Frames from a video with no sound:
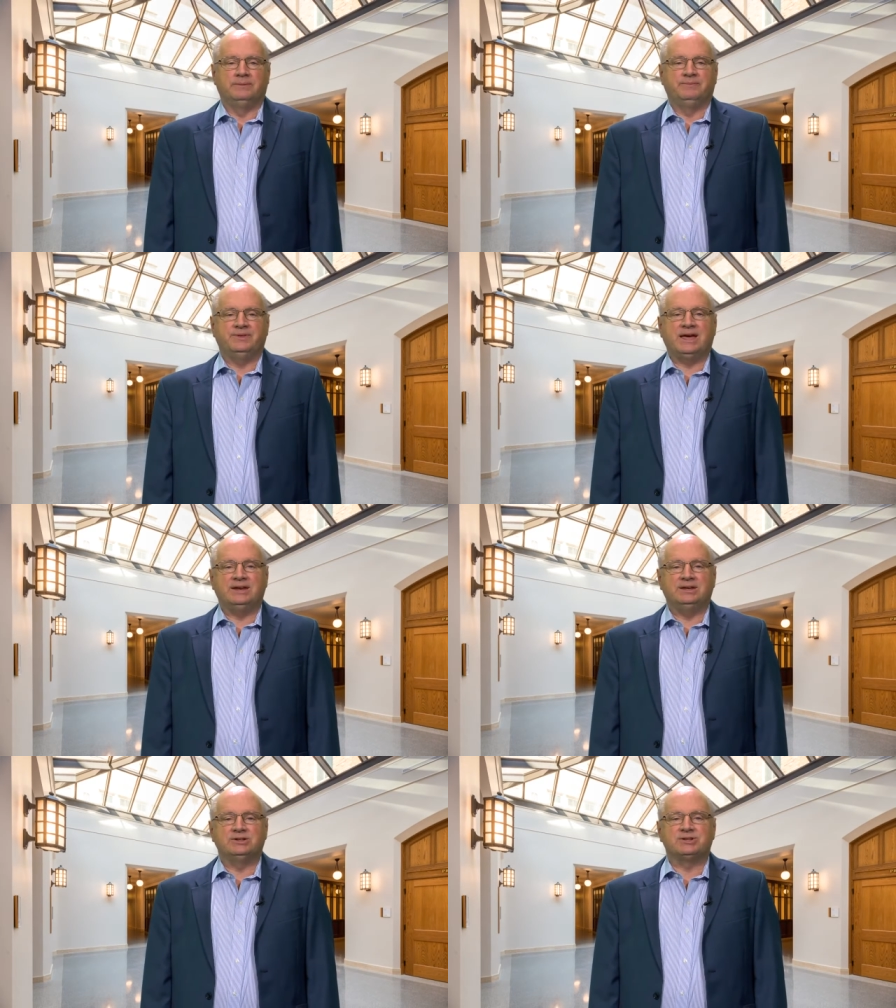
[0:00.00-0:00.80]
that
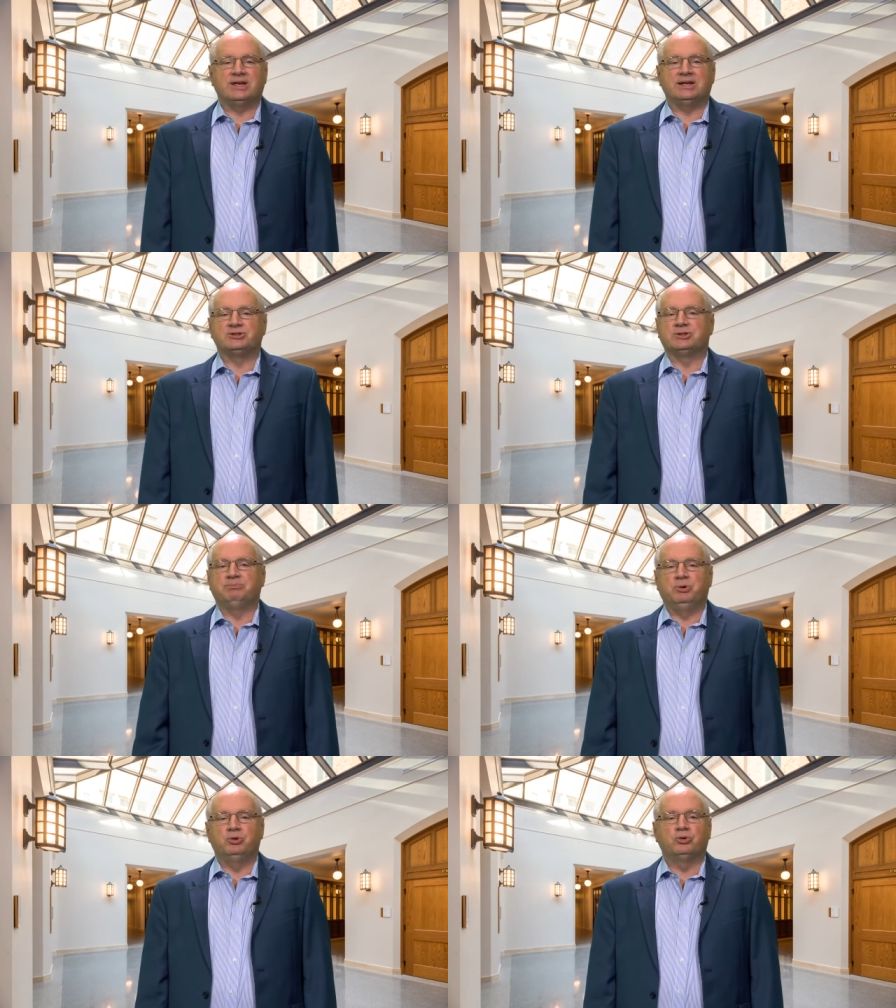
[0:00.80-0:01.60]
is, as the
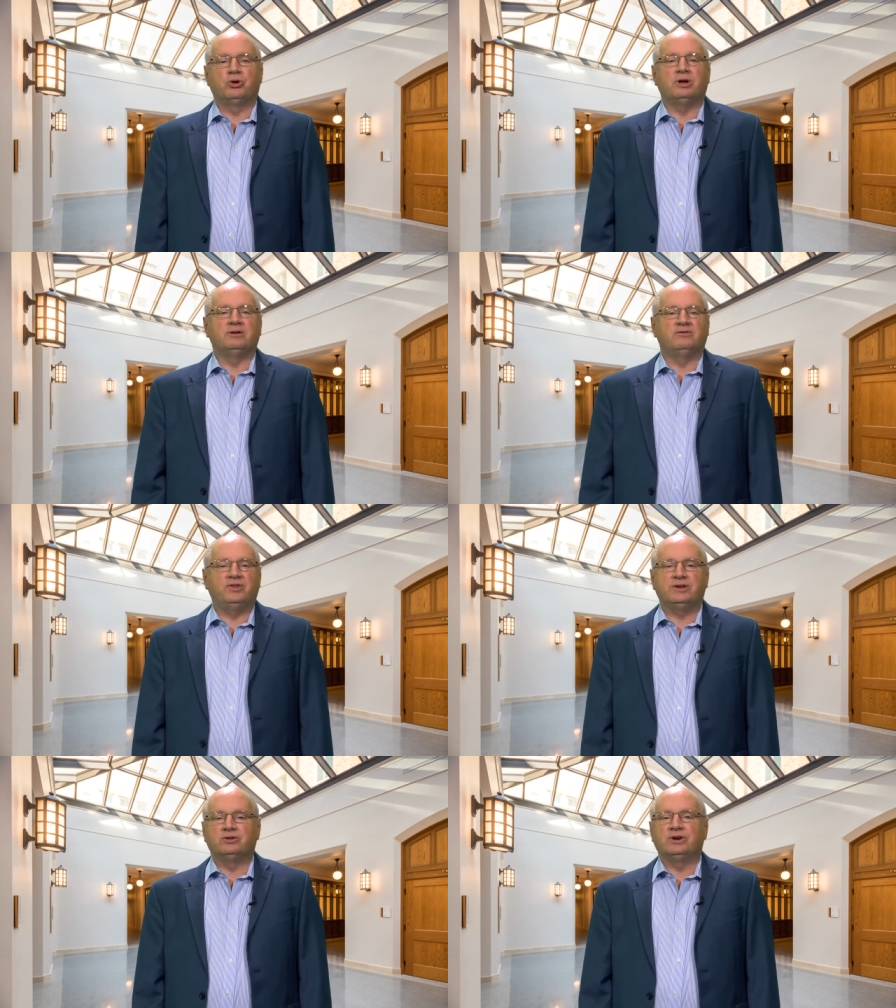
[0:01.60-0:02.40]
pure,
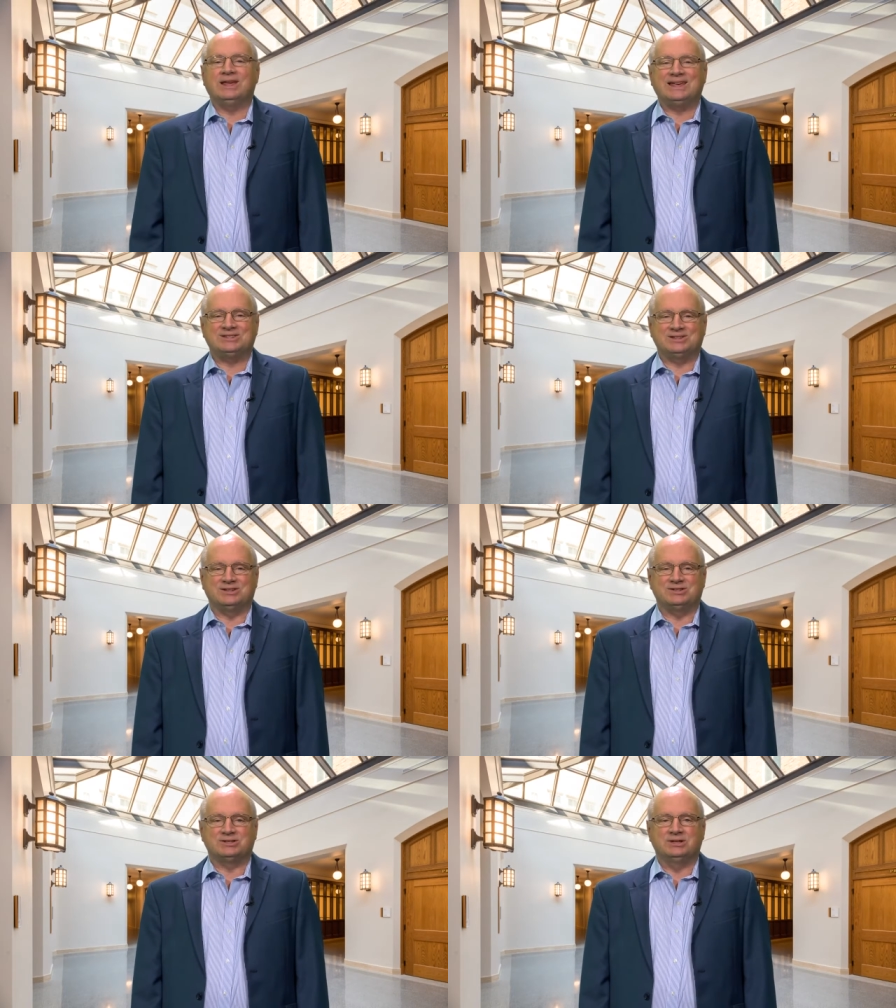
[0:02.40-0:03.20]
unfettered
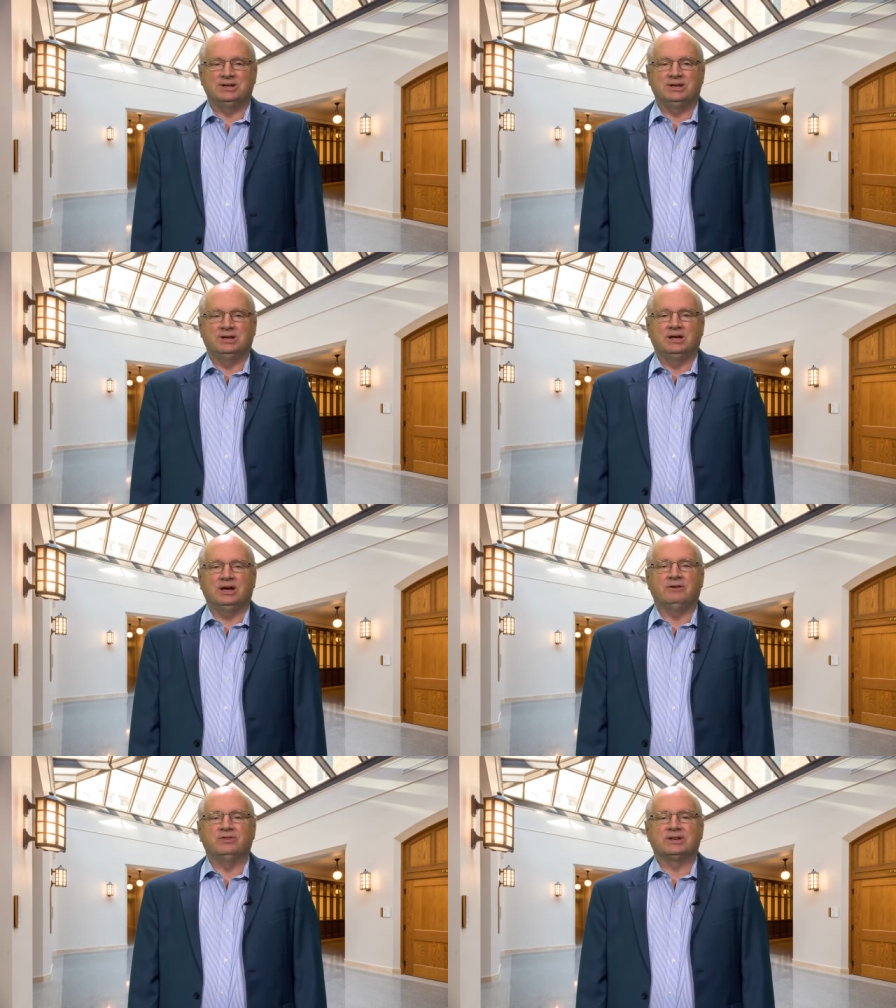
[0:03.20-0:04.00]
essence
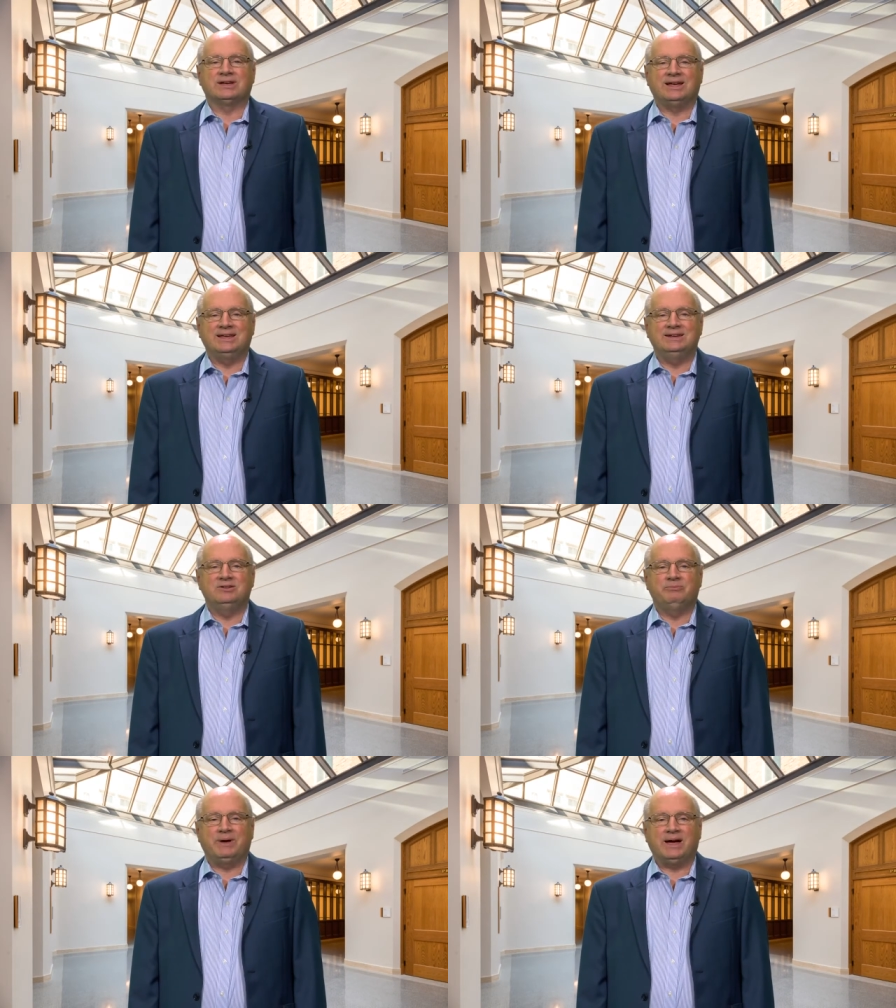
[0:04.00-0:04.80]
of the kind
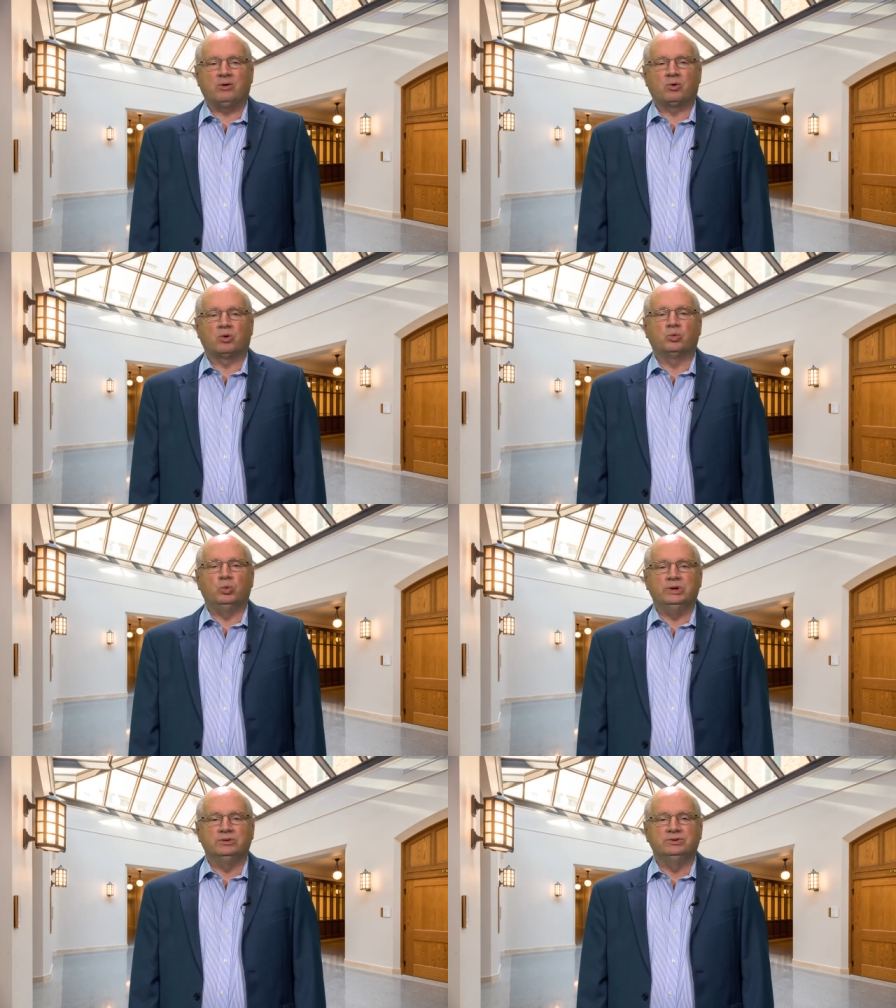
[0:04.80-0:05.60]
of power
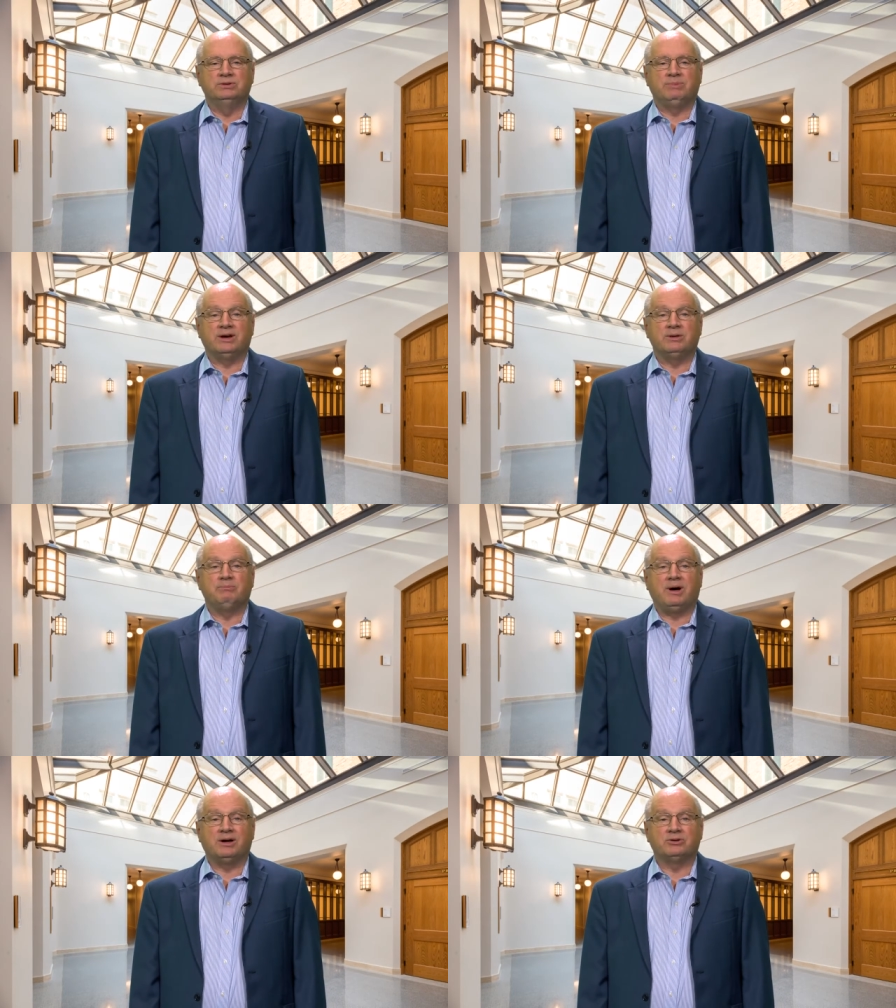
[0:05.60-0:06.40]
wielded by the
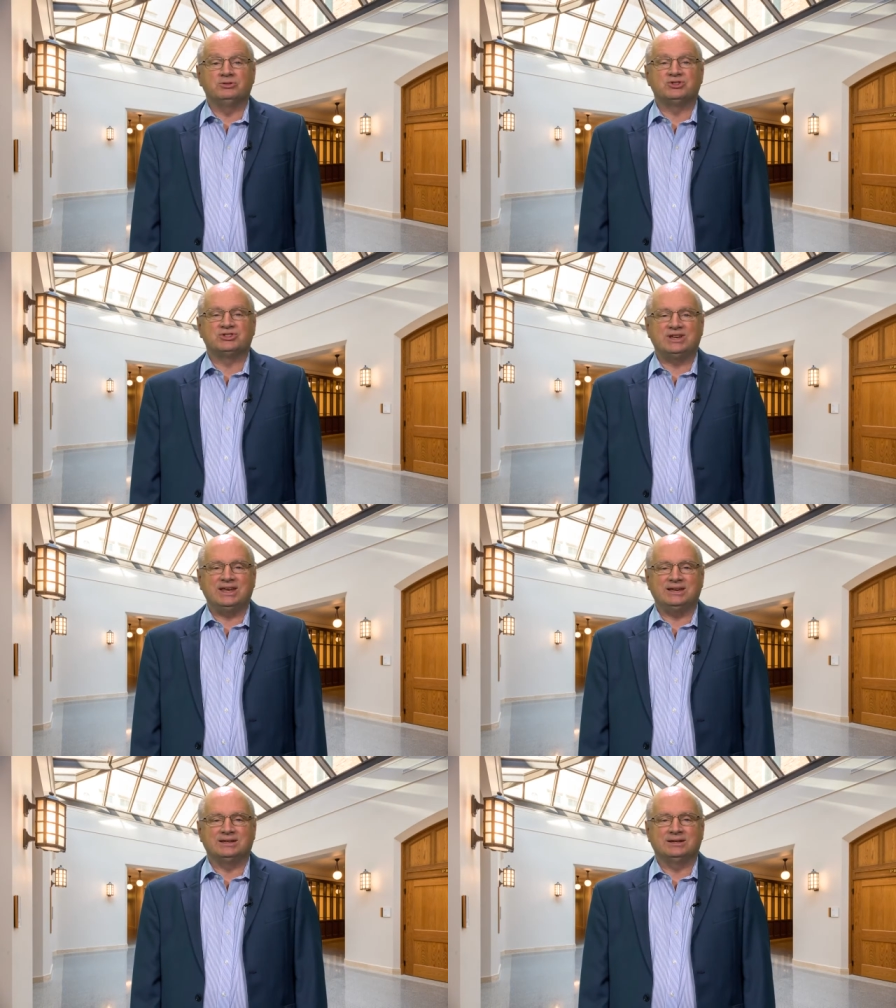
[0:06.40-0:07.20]
modern
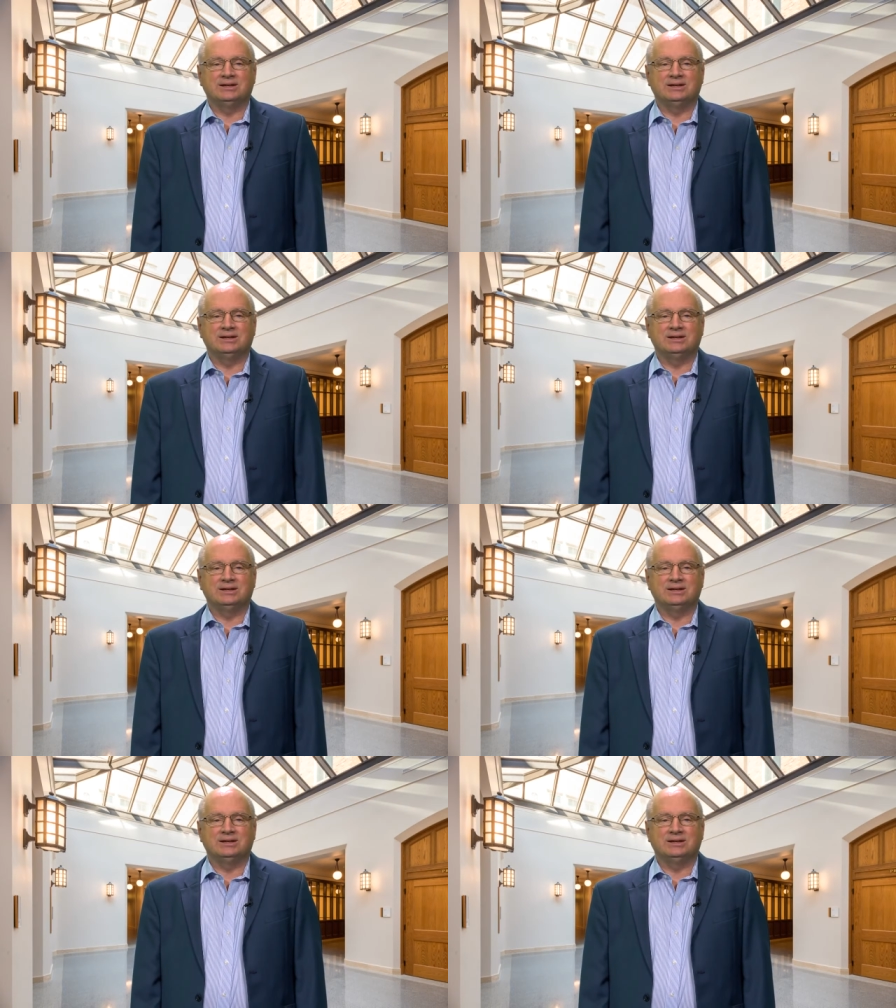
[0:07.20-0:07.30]
state,